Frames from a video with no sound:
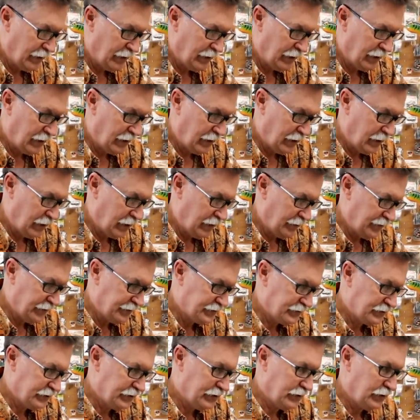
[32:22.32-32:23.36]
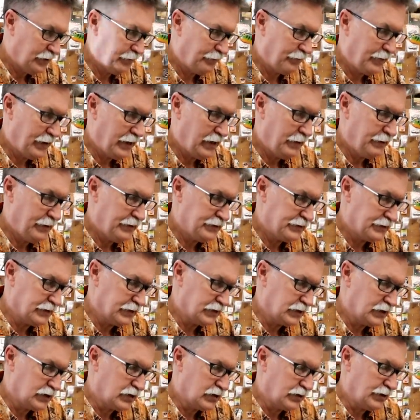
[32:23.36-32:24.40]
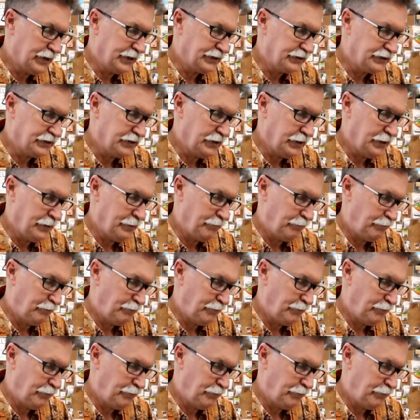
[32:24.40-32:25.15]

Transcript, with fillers: Uh, this little baby's a creek chub